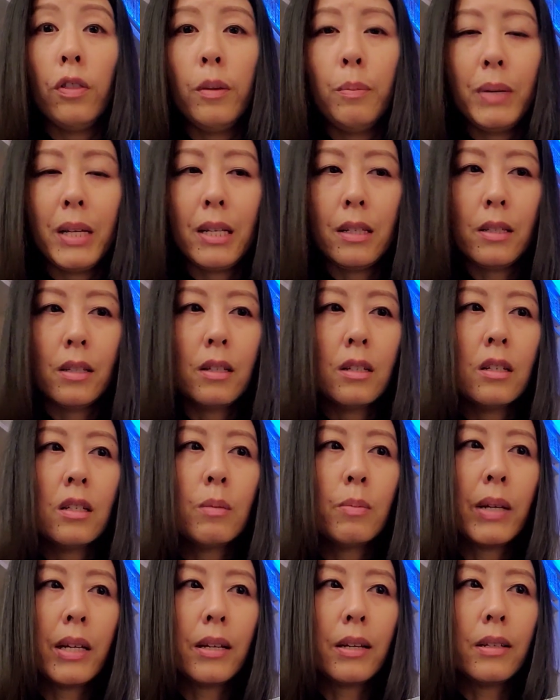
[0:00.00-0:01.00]
the pieces
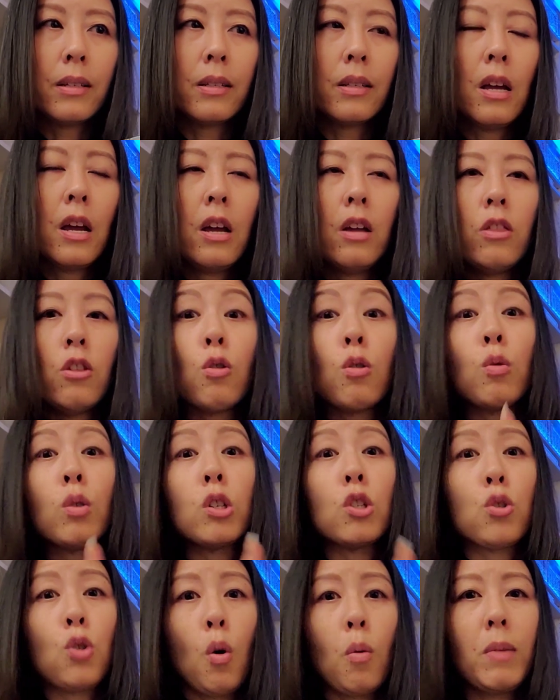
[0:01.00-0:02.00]
because there were
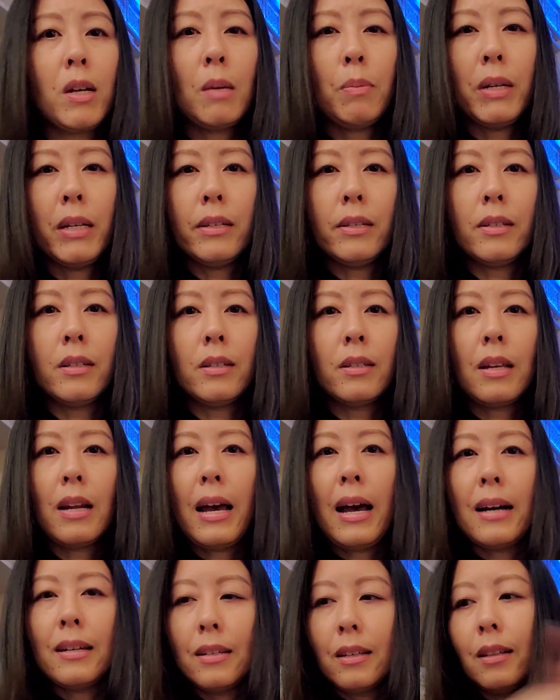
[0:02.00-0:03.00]
so many pieces that I
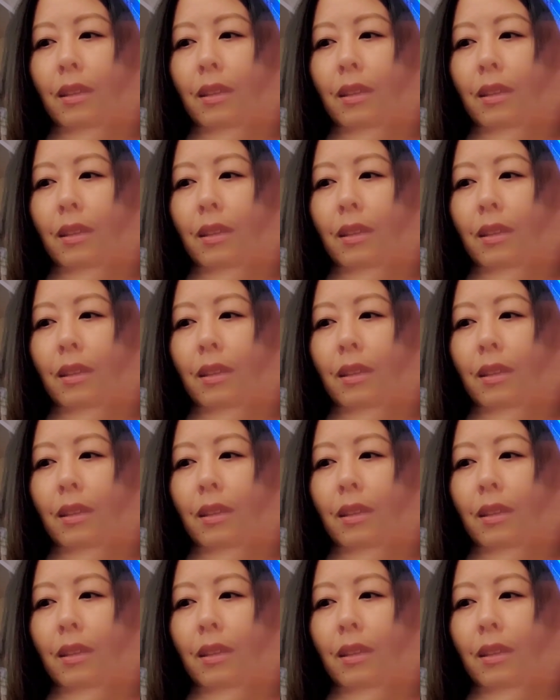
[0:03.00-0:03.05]
had